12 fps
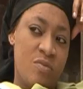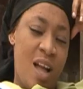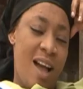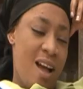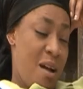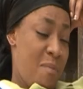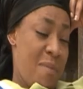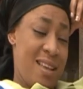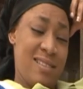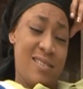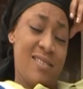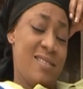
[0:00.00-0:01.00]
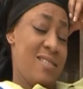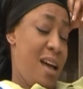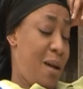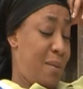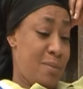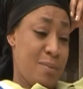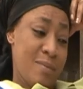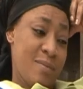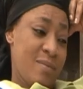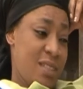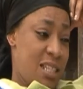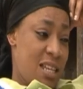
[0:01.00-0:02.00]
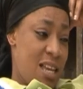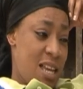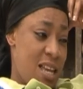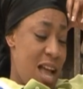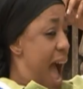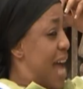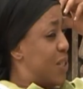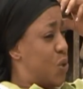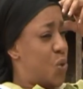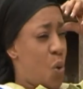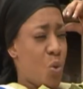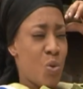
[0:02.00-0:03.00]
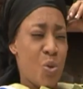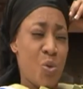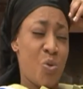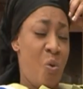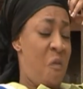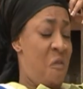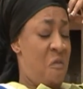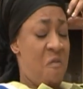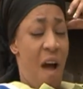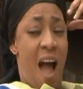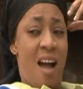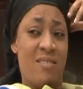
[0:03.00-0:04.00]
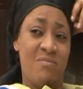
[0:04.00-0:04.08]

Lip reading: Ah, my sister. I don't suffer.